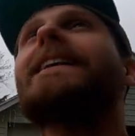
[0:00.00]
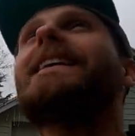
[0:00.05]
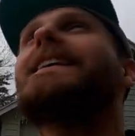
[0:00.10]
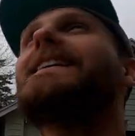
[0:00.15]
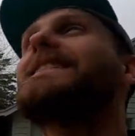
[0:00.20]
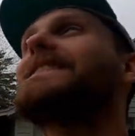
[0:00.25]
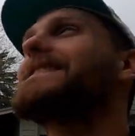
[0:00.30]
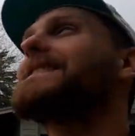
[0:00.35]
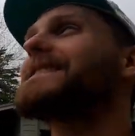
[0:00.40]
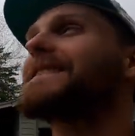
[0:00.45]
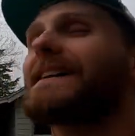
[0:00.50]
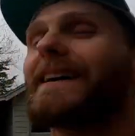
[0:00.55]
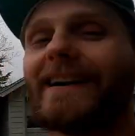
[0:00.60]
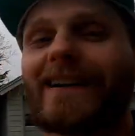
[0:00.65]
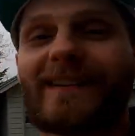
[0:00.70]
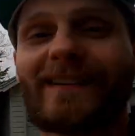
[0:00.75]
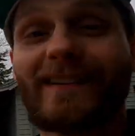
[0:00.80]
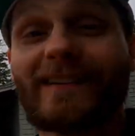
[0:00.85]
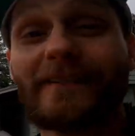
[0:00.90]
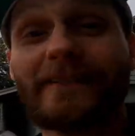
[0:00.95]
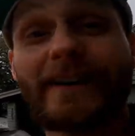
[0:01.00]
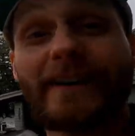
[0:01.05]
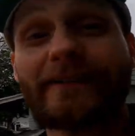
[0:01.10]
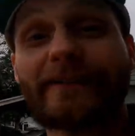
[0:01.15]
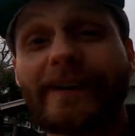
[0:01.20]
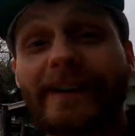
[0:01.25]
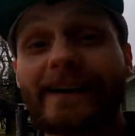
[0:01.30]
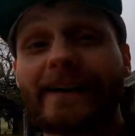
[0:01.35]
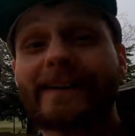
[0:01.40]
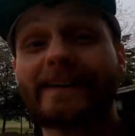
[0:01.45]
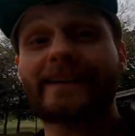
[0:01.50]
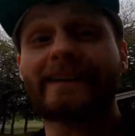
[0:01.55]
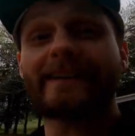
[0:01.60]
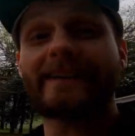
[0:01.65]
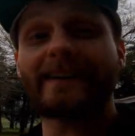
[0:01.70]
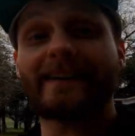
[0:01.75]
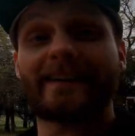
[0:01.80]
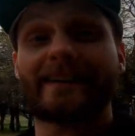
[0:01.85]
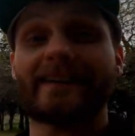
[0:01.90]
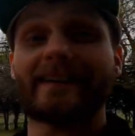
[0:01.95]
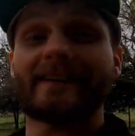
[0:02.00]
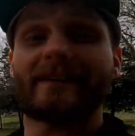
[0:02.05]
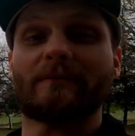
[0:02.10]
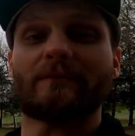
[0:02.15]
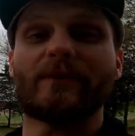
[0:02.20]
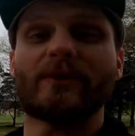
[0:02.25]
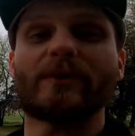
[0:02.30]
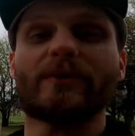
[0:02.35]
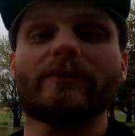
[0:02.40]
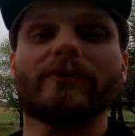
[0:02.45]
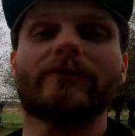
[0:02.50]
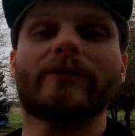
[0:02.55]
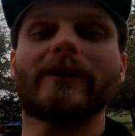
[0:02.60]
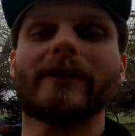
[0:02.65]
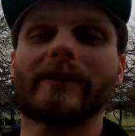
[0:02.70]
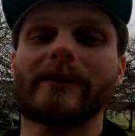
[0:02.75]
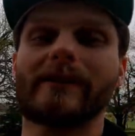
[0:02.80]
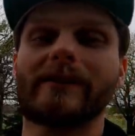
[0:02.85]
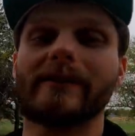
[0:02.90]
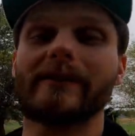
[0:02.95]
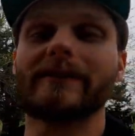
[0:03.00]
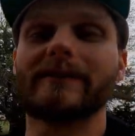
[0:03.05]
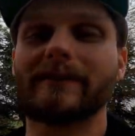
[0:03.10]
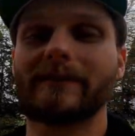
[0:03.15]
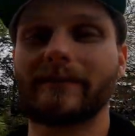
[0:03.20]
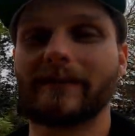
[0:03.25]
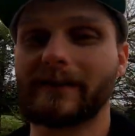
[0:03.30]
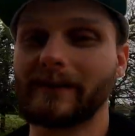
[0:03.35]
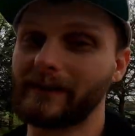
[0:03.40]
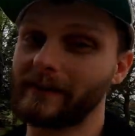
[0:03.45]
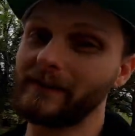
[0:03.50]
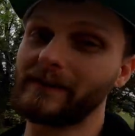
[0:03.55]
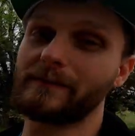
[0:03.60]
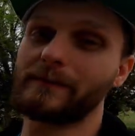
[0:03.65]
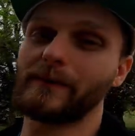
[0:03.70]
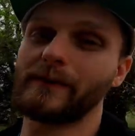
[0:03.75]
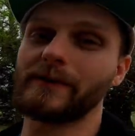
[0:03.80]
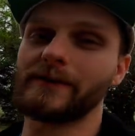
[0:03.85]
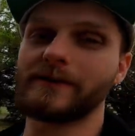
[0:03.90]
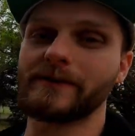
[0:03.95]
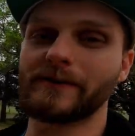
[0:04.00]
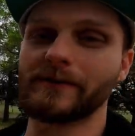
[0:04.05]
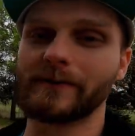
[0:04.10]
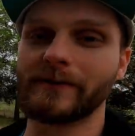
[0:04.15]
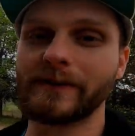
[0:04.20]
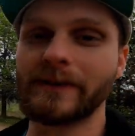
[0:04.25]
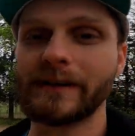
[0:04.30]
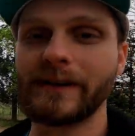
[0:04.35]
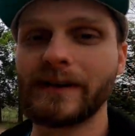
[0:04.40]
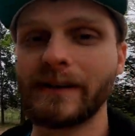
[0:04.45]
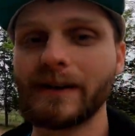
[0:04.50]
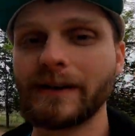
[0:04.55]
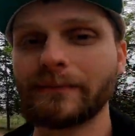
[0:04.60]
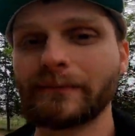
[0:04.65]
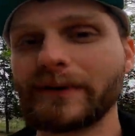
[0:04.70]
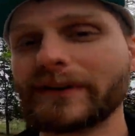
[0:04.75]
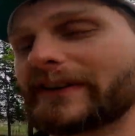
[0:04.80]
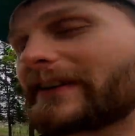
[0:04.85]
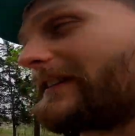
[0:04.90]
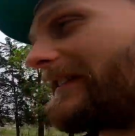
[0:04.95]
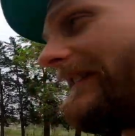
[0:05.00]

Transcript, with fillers: Kansas, gotta love it. But hey, it is beautiful out here. It's it is pretty chilly. But